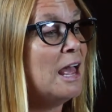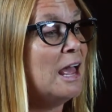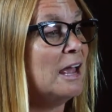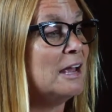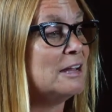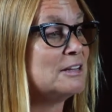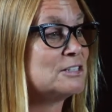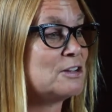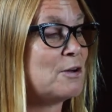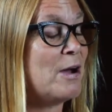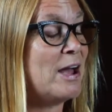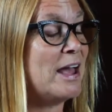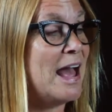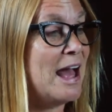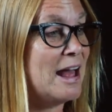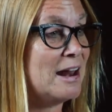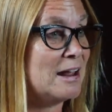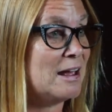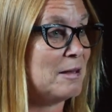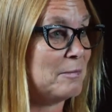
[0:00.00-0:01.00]
And so I
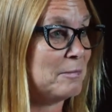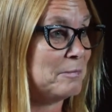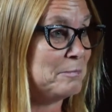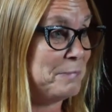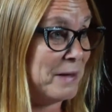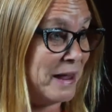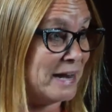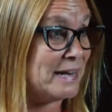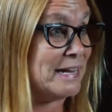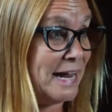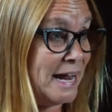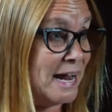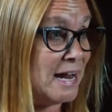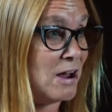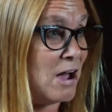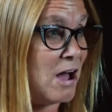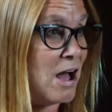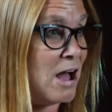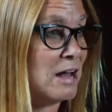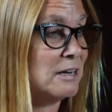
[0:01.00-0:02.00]
had a bandana
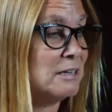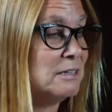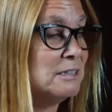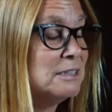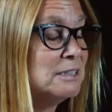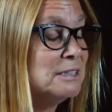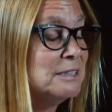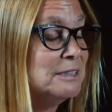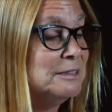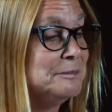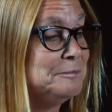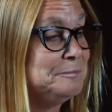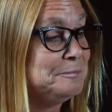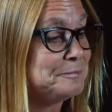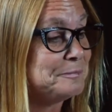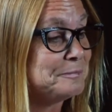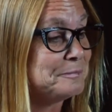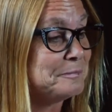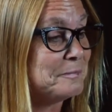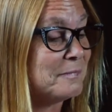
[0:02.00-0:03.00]
on,
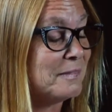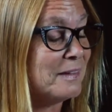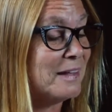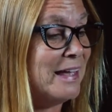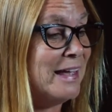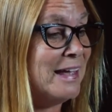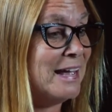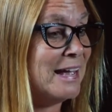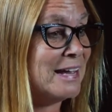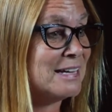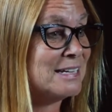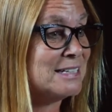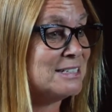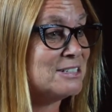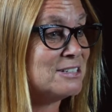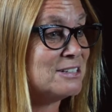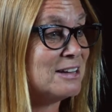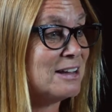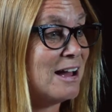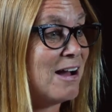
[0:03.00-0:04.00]

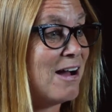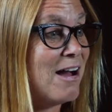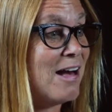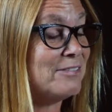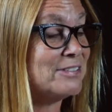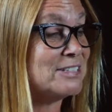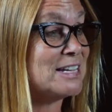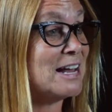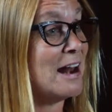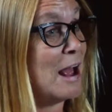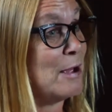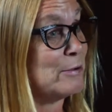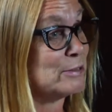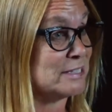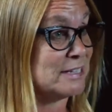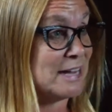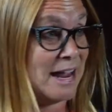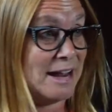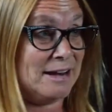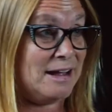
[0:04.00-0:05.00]
and all of a sudden I was
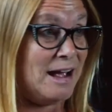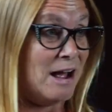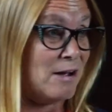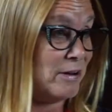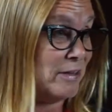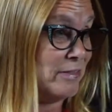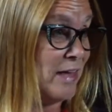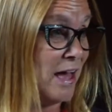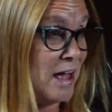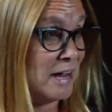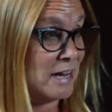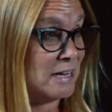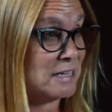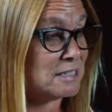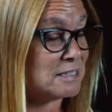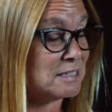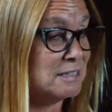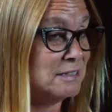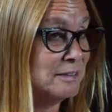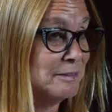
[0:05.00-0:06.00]
skating out on the
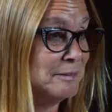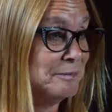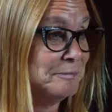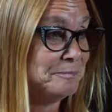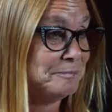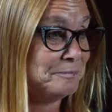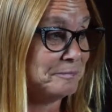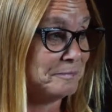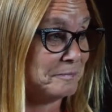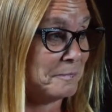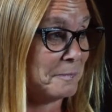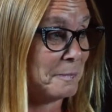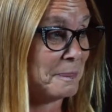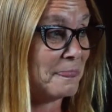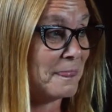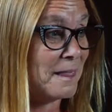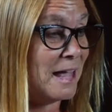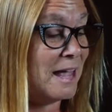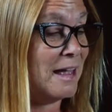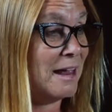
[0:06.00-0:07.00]
ice,
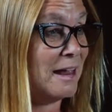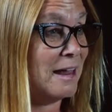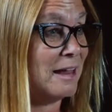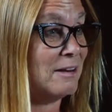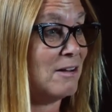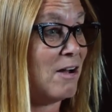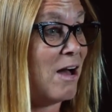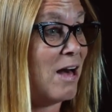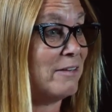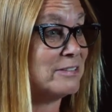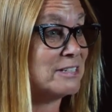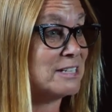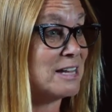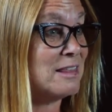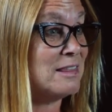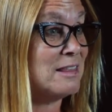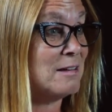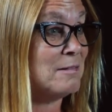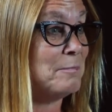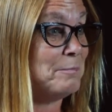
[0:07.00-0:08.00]
and all of a
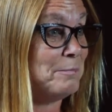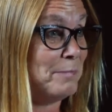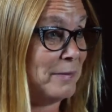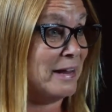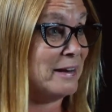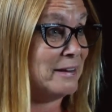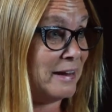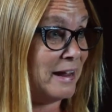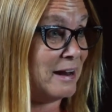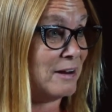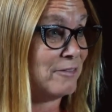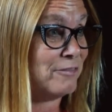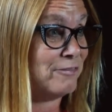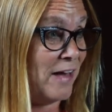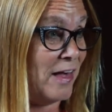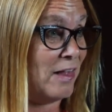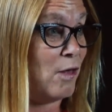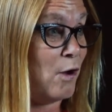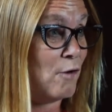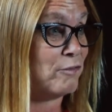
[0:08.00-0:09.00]
sudden the bandana
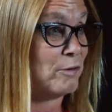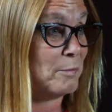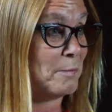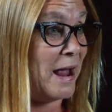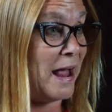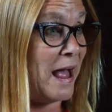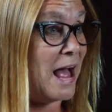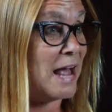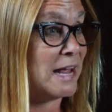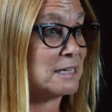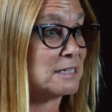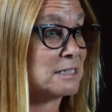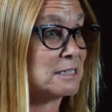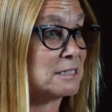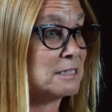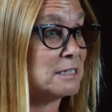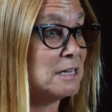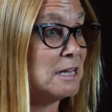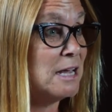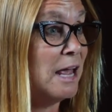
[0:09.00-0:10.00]
fell over my
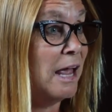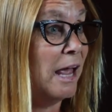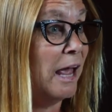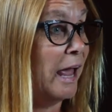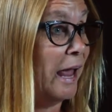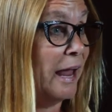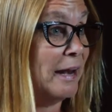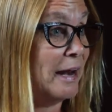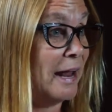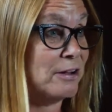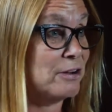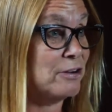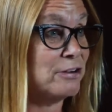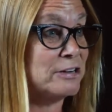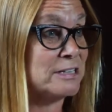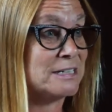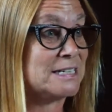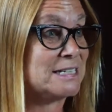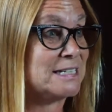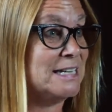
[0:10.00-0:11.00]
eyes, and I
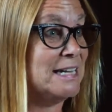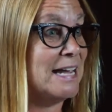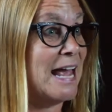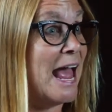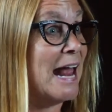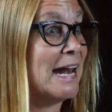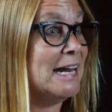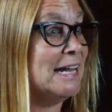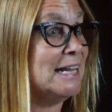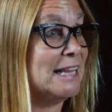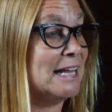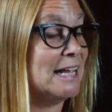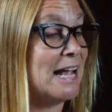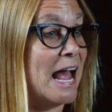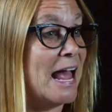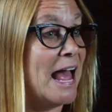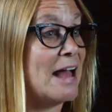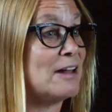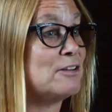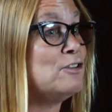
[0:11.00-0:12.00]
couldn't see anything. I
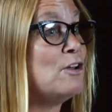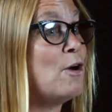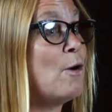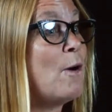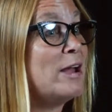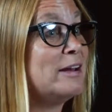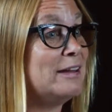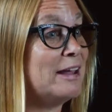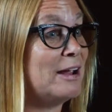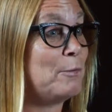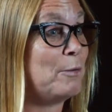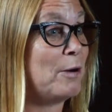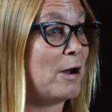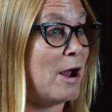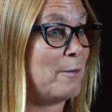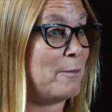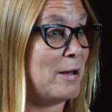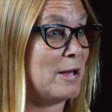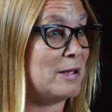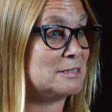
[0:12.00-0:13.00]
had no idea where
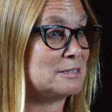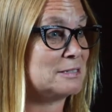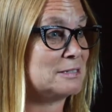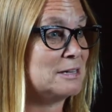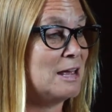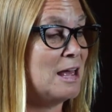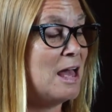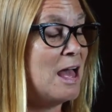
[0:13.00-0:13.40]
I was.